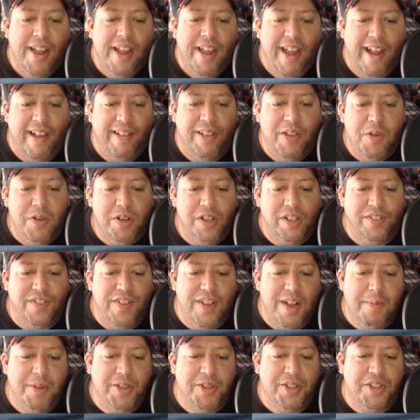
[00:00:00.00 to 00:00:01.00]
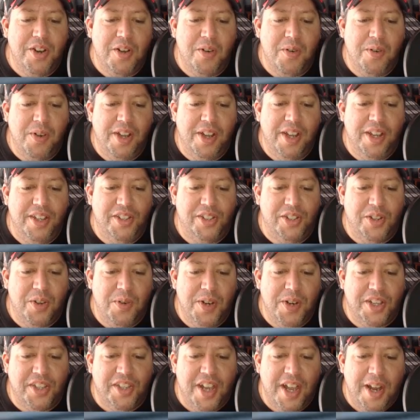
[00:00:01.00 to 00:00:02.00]
And Lucasfilm is so
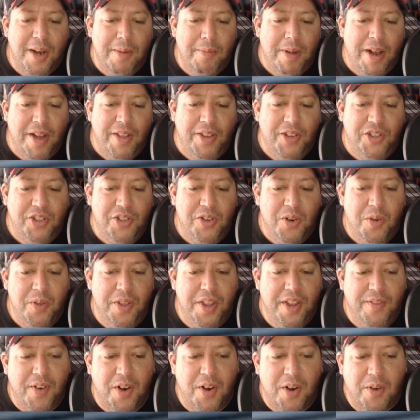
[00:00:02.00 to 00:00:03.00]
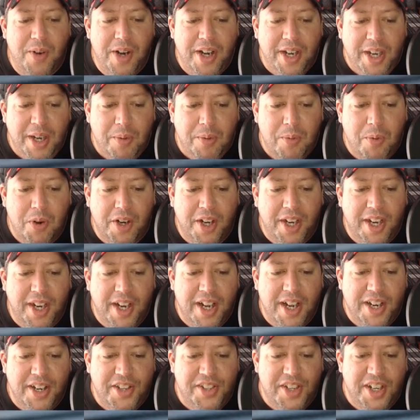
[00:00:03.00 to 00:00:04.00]
excited by the show they've already working
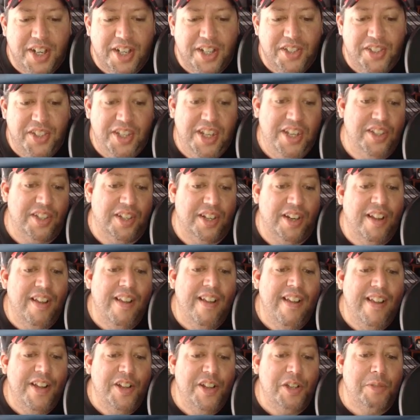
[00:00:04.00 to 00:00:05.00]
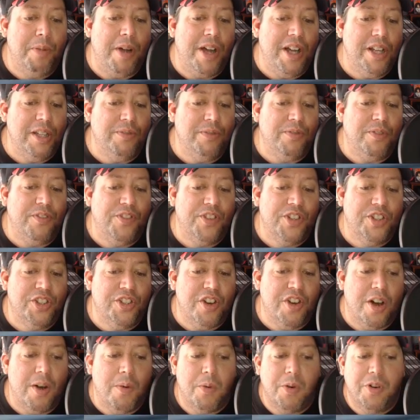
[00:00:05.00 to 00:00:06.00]
on a second season. It's possible for
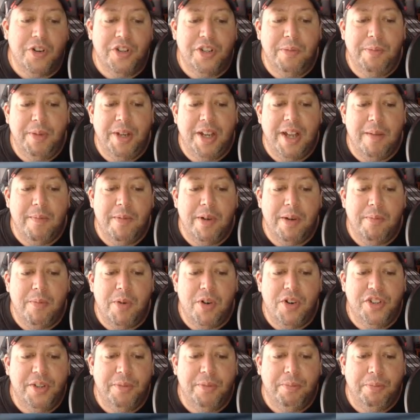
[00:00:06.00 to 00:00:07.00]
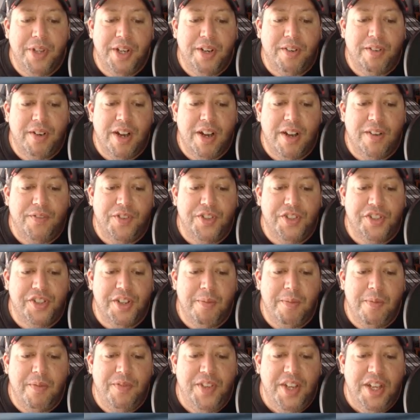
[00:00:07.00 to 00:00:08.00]
Star Wars to become an immersive playground for
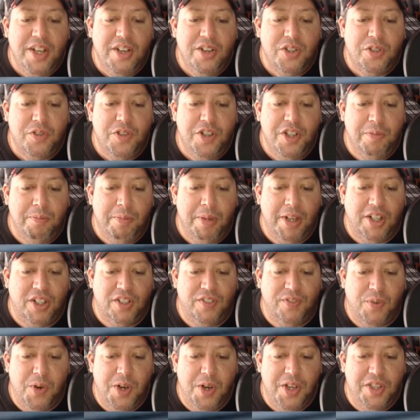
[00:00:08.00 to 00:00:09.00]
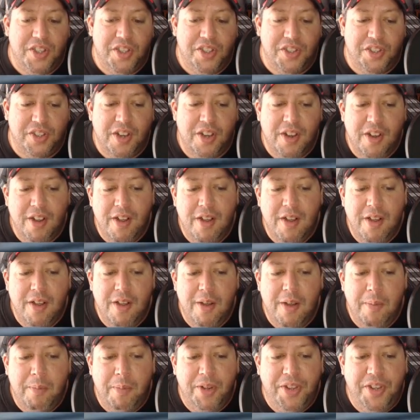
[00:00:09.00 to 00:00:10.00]
some of the industry's biggest voices,
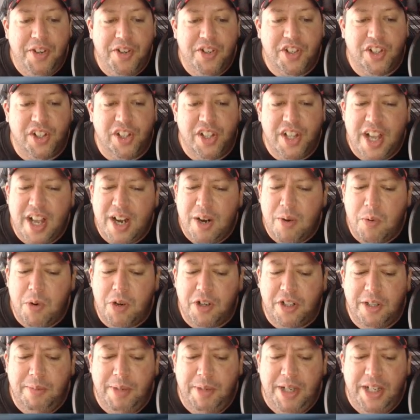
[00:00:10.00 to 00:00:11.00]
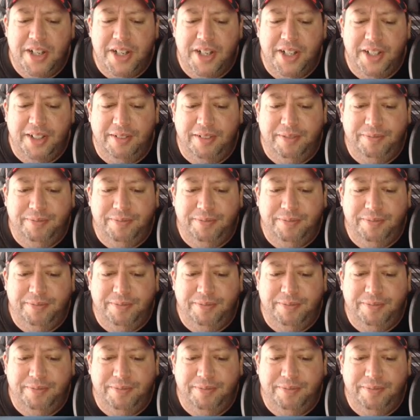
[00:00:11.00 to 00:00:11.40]
but there's a lot of work to be done.